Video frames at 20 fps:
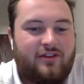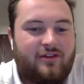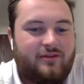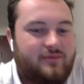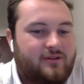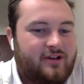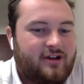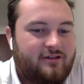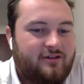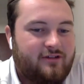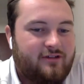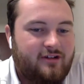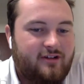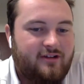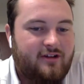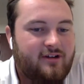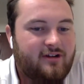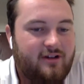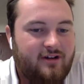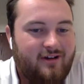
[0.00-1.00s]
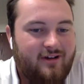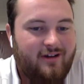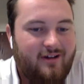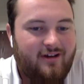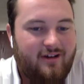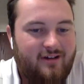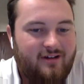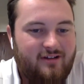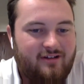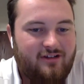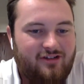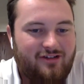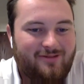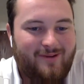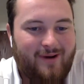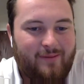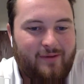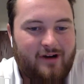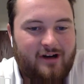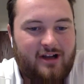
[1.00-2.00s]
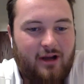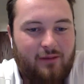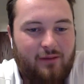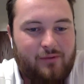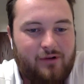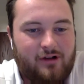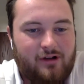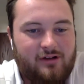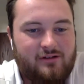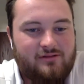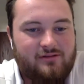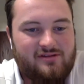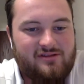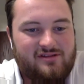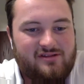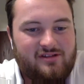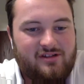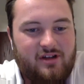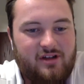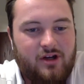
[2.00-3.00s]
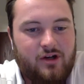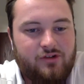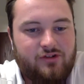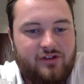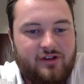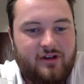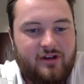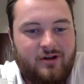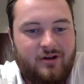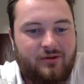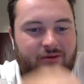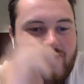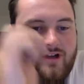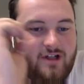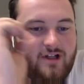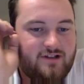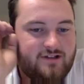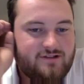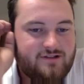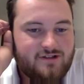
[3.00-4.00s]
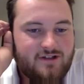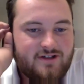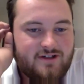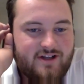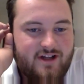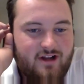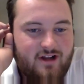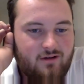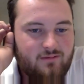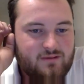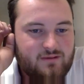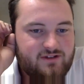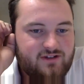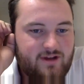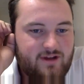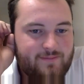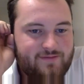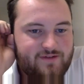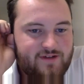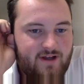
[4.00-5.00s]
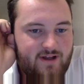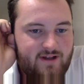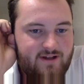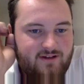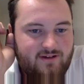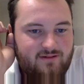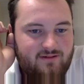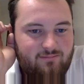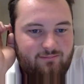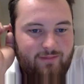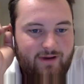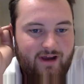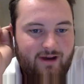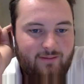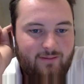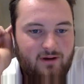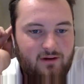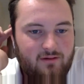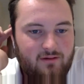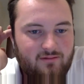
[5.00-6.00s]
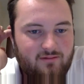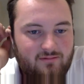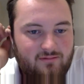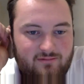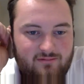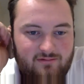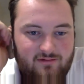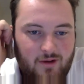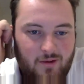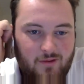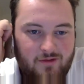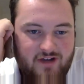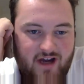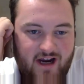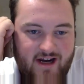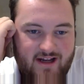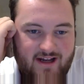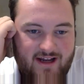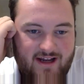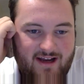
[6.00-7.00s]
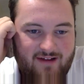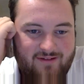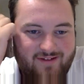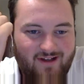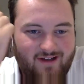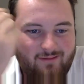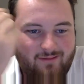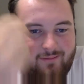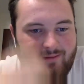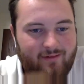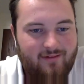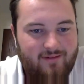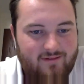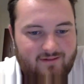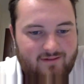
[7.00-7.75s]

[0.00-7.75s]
I don't think we cover either. Do you remember a couple years ago when the Citadel almost upset Bama? They were tied at halftime.